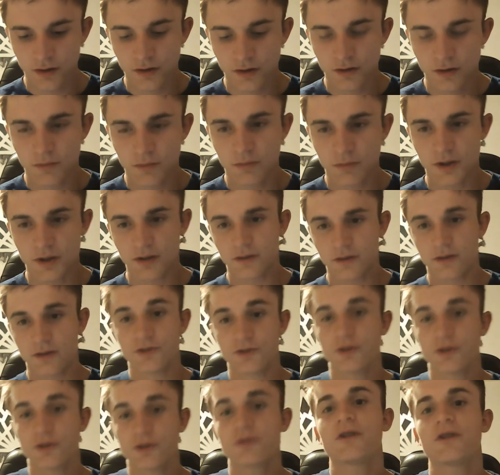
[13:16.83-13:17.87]
But the
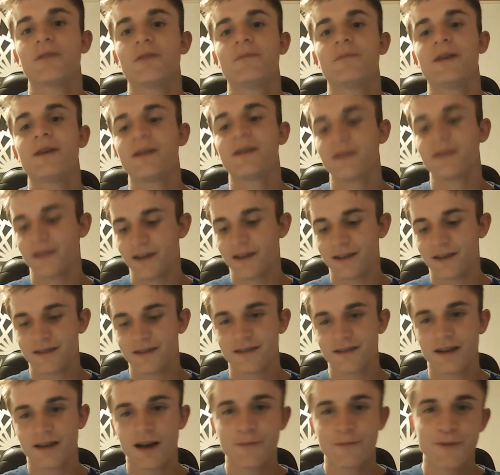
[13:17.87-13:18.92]
joke's on me
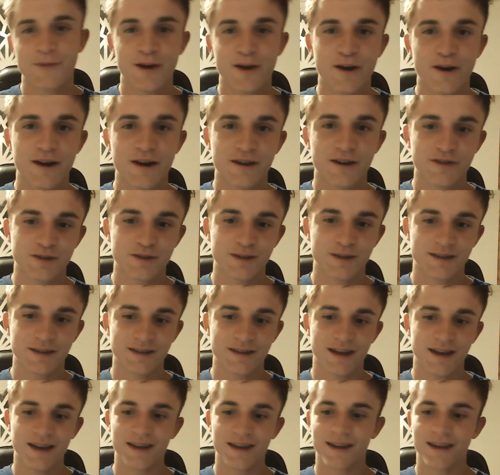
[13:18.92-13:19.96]
is I'm not actually
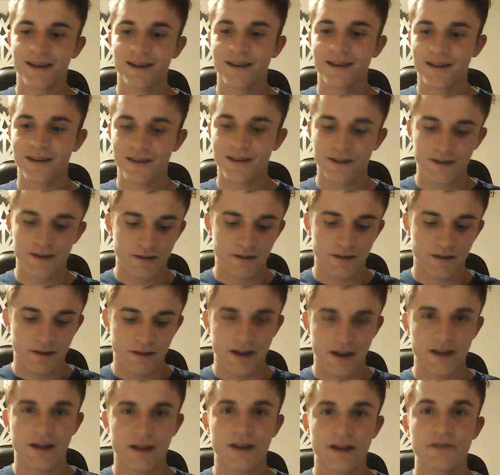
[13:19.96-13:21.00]
dying.
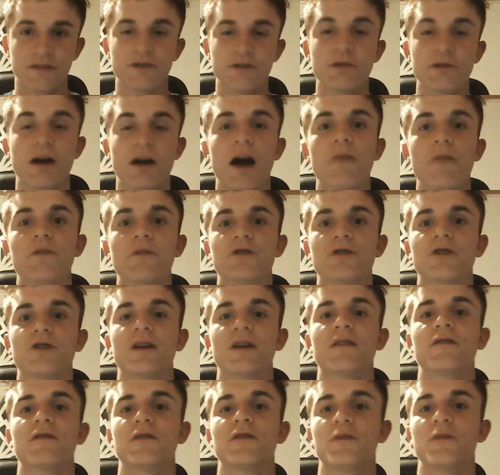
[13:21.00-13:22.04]
And I do have a
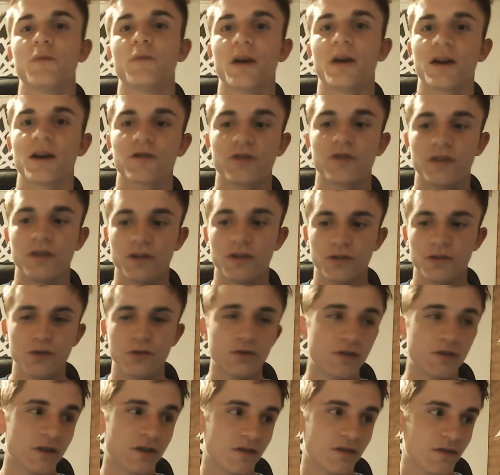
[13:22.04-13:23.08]
chance to actually
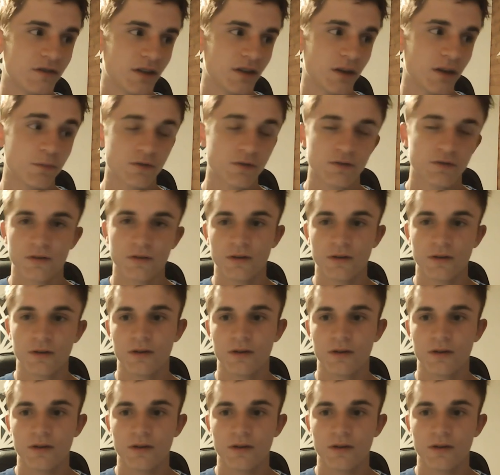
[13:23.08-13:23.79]
use these steps.